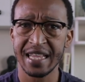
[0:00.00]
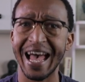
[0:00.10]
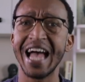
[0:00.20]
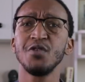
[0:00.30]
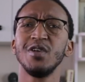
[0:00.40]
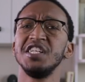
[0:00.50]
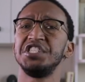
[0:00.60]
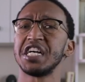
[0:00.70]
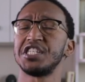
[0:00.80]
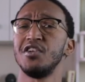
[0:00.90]
The annual
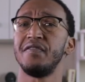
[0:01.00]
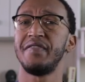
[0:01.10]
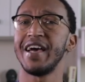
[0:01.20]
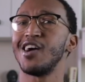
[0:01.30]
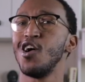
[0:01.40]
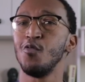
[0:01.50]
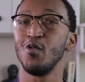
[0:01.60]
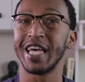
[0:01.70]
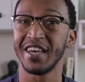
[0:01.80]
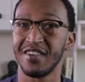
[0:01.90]
injection of fake
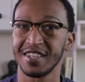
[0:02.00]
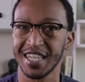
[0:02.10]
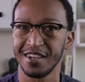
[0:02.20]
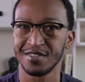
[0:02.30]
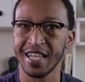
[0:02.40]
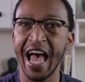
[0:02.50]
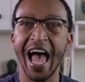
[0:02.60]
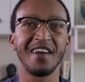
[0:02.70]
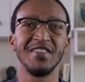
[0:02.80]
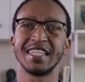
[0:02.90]
hope we give ourselves,
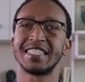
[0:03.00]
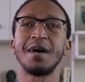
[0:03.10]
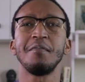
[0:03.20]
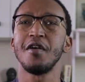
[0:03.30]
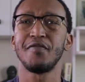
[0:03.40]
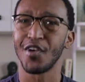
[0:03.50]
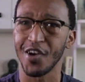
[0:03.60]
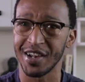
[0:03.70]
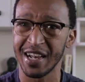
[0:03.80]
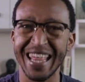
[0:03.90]
having somehow
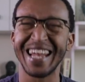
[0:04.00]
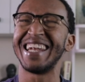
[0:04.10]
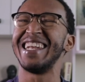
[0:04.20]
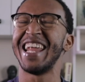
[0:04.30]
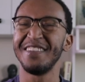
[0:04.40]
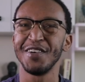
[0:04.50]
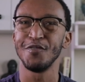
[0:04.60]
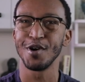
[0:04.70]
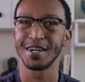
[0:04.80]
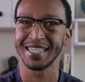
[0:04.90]
forgotten that it never
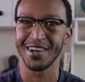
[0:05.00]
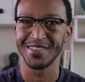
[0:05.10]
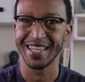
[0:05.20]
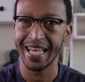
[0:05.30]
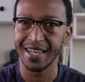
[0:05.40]
works out in the